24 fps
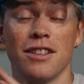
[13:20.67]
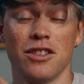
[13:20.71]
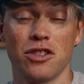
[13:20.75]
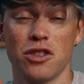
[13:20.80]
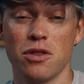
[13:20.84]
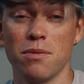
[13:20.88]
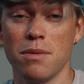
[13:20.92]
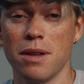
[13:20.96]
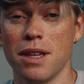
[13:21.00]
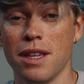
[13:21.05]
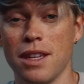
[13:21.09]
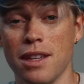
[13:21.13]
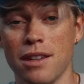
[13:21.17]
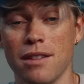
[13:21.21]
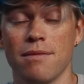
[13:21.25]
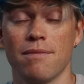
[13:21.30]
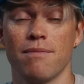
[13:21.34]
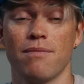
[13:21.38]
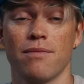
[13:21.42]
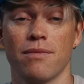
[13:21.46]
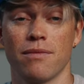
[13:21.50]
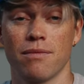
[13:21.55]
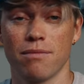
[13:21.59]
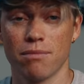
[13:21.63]
to me,
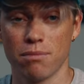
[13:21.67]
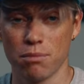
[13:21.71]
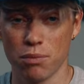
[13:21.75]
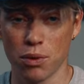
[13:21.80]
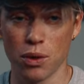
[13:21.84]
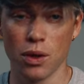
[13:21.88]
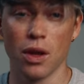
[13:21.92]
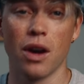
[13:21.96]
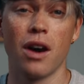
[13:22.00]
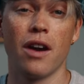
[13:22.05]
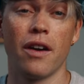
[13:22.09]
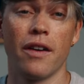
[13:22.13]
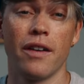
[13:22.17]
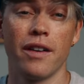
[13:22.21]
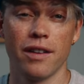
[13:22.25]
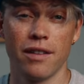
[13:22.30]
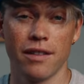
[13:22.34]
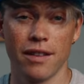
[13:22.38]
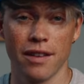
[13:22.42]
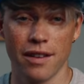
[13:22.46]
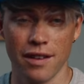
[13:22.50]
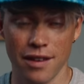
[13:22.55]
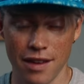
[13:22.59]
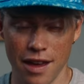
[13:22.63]
Polar
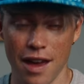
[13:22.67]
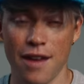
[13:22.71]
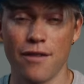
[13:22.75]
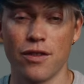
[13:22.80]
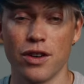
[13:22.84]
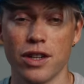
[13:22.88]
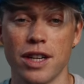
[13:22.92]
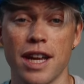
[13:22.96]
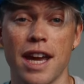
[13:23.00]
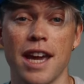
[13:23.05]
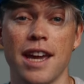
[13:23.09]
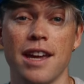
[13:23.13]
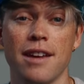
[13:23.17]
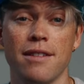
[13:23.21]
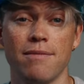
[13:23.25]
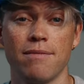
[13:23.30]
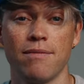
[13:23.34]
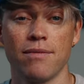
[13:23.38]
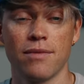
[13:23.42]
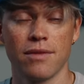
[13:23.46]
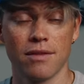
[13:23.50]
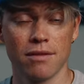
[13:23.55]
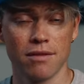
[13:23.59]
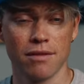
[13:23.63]
every day.
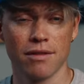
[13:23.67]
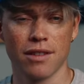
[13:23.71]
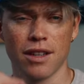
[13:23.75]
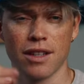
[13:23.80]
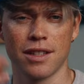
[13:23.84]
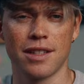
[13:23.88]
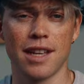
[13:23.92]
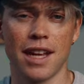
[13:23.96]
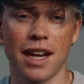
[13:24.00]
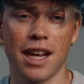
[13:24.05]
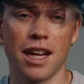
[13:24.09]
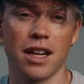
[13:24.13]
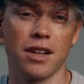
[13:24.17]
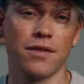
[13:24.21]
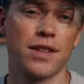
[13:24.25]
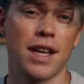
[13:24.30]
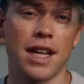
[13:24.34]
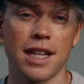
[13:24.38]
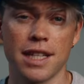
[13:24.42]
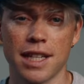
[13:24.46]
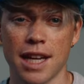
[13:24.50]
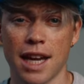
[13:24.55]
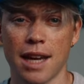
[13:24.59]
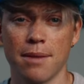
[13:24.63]
Like 10 out of
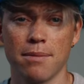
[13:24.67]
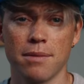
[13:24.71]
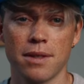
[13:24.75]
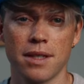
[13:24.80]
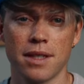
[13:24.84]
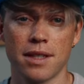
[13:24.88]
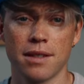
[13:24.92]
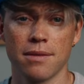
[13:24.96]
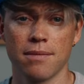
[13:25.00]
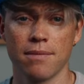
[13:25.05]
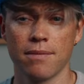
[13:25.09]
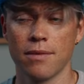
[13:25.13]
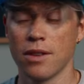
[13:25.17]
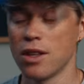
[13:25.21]
10 times.